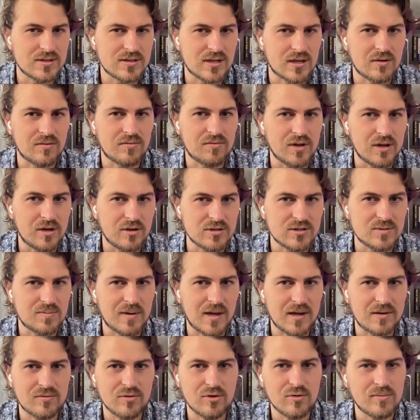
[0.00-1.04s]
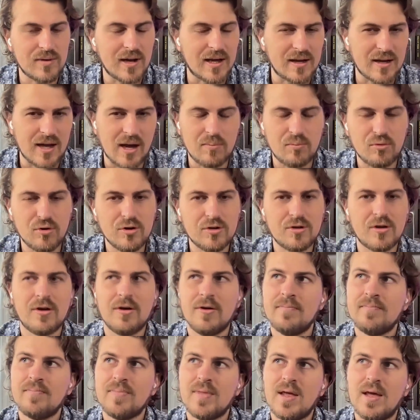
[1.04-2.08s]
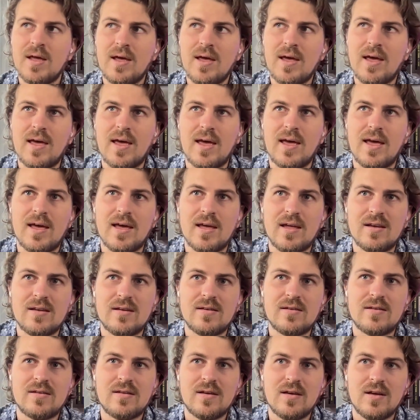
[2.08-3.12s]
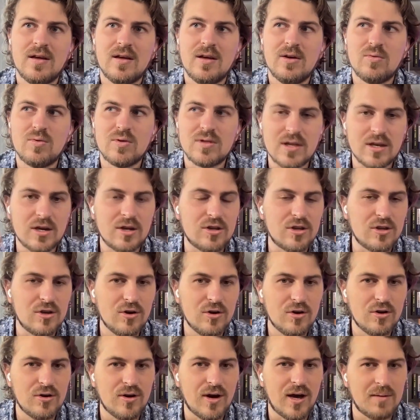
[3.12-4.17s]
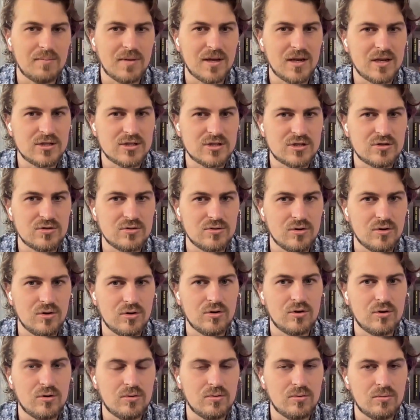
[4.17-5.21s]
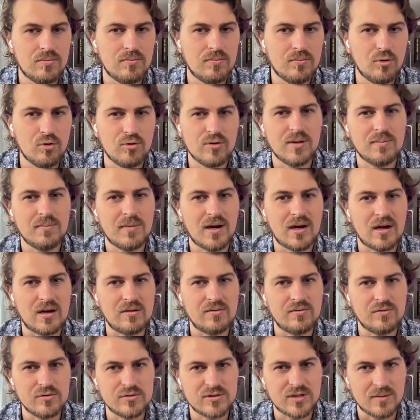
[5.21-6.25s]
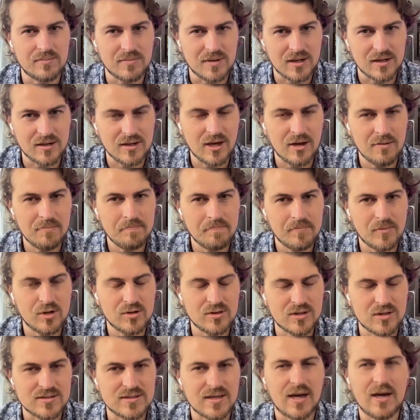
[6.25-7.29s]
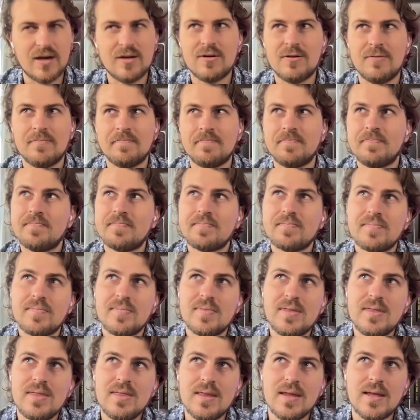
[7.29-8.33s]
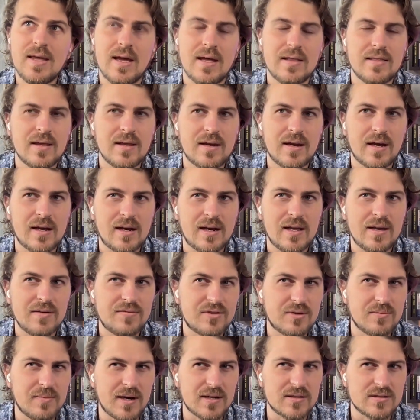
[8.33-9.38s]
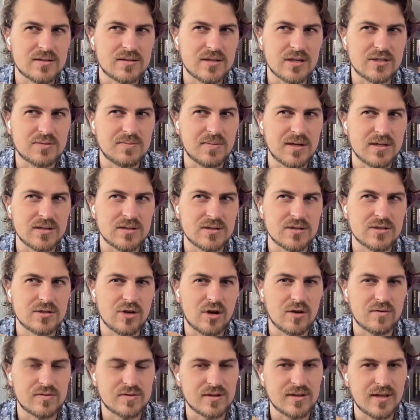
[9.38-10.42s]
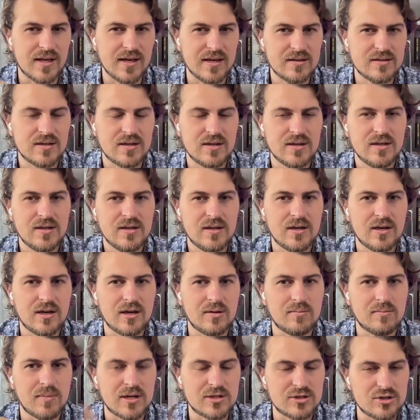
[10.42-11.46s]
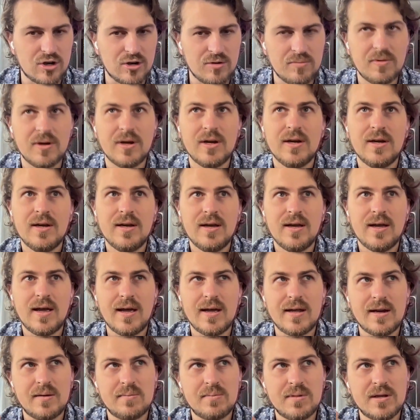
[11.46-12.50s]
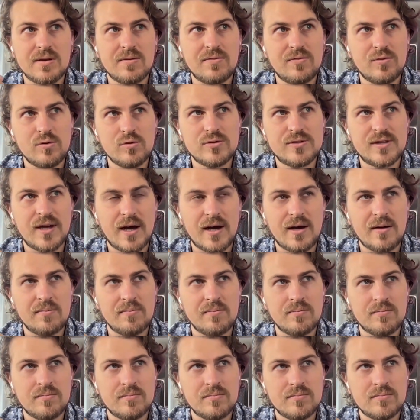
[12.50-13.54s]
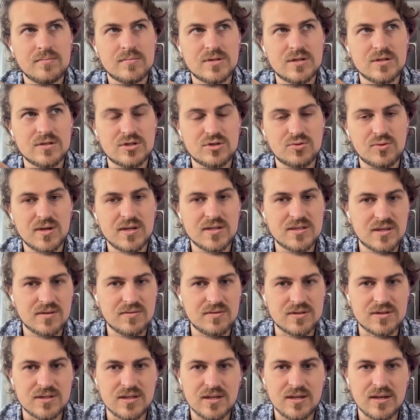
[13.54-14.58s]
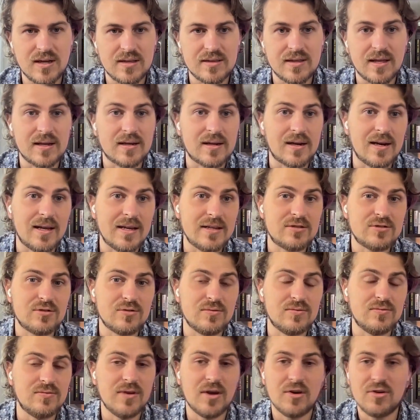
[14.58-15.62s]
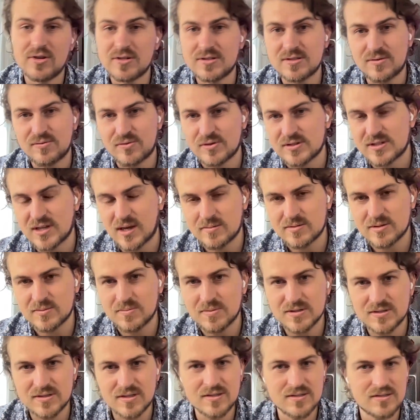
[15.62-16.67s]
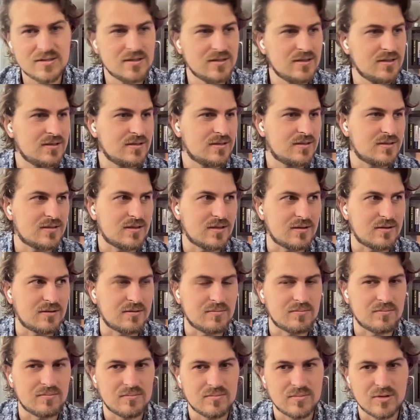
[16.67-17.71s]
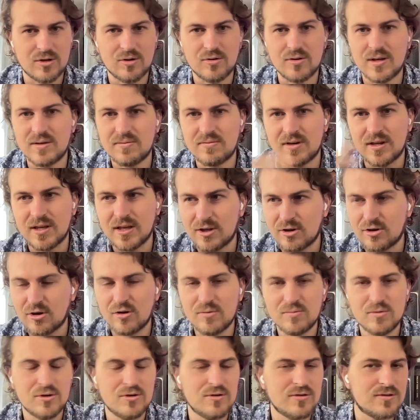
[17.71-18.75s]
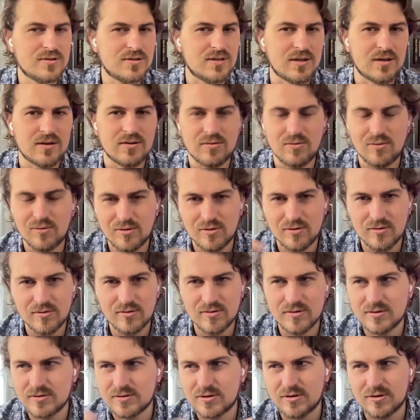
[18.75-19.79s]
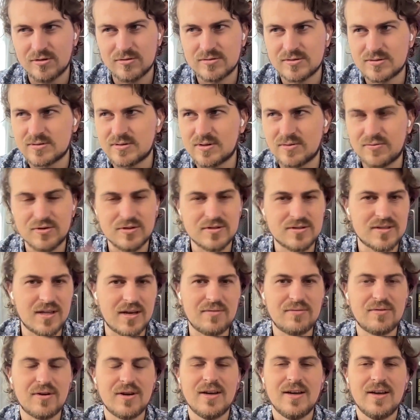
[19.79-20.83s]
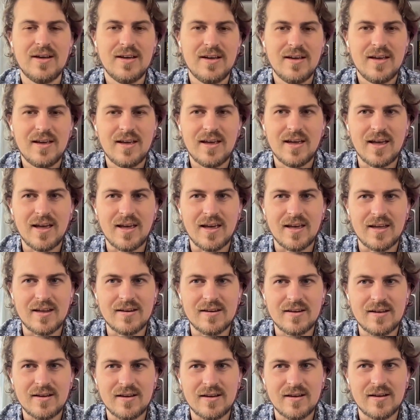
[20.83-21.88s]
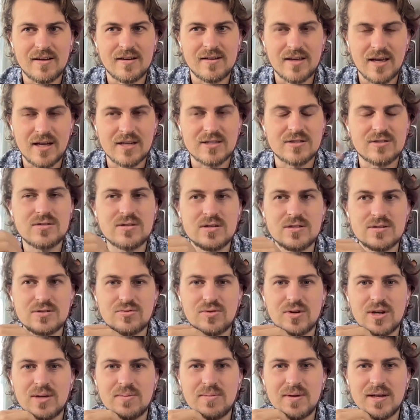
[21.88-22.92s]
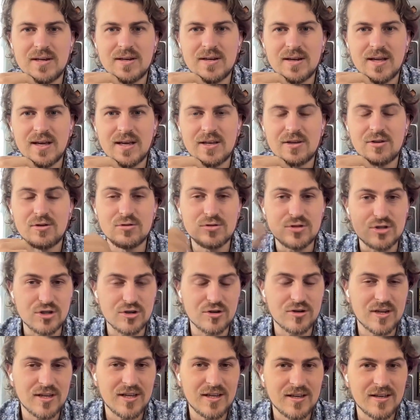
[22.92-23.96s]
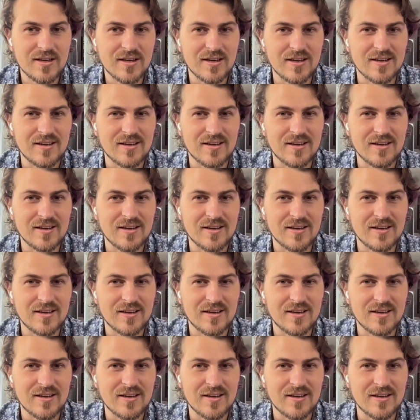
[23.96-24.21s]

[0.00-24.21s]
like a freelance platform like Upwork, and within a year, I managed to earn more than my full-time income on the side. And then I left about 6 months after that, my job. And I've been full-time since 2017. And that led to various different types of businesses, even e-commerce and, different stuff. And it's really been a good journey.